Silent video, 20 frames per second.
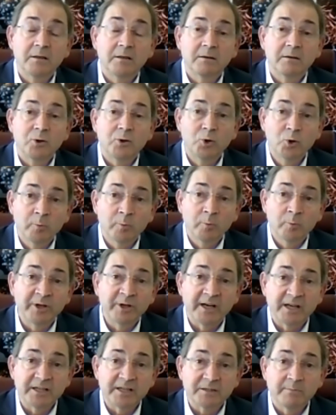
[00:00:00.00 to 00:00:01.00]

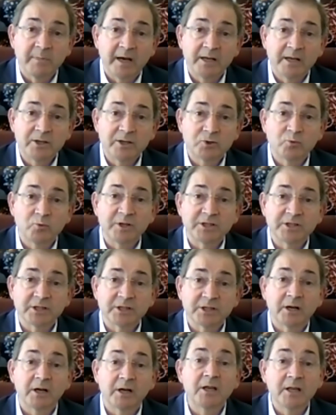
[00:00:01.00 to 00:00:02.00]
humanized mice which
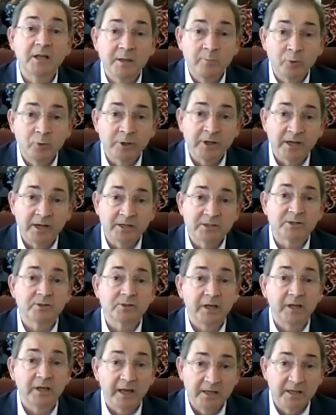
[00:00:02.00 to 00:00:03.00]
are immunized
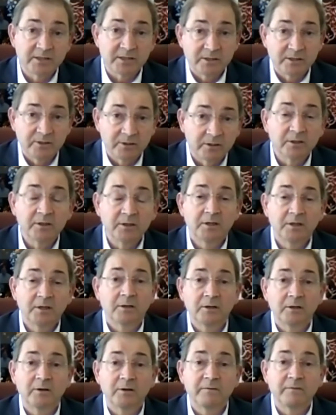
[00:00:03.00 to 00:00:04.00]
against the
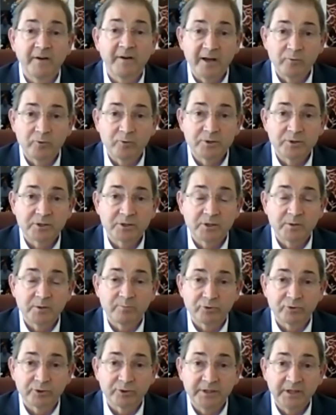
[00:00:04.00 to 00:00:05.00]
virus
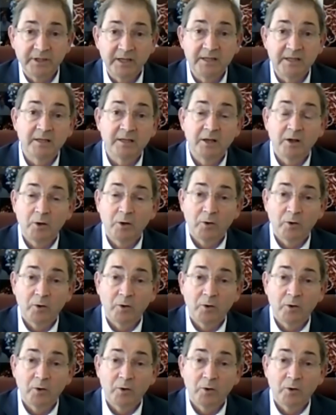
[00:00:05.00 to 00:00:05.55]
protein.